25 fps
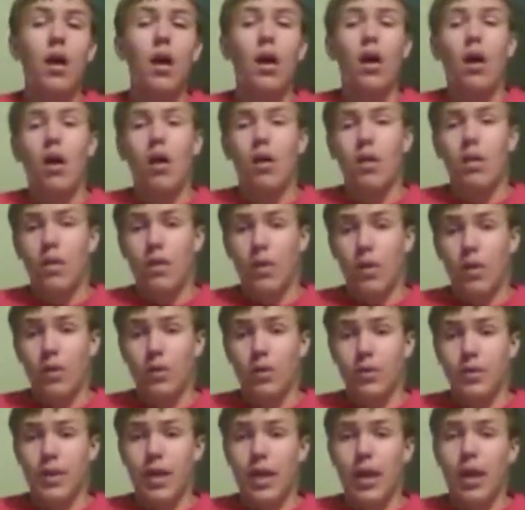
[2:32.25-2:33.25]
all
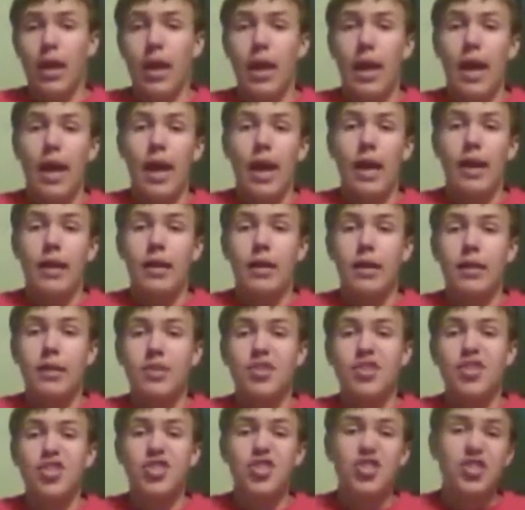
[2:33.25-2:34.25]
those had
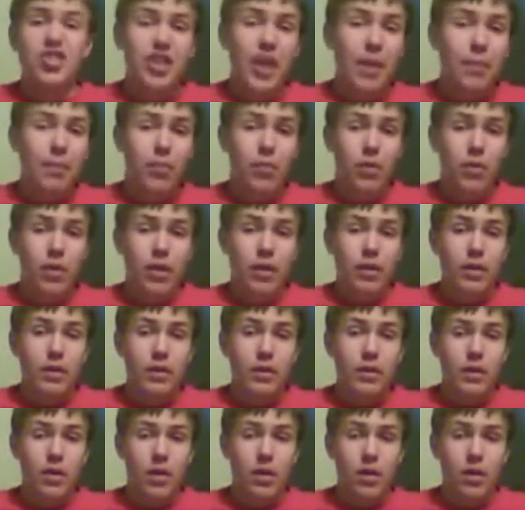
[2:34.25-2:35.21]
separate